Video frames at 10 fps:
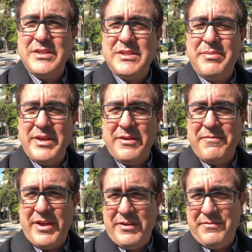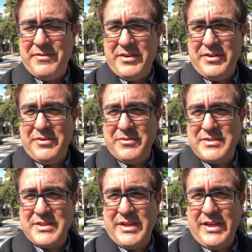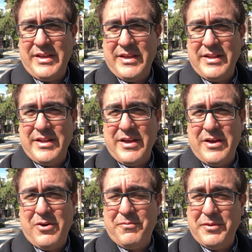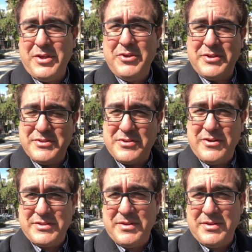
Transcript: to be innovative in your city and and hopefully you can start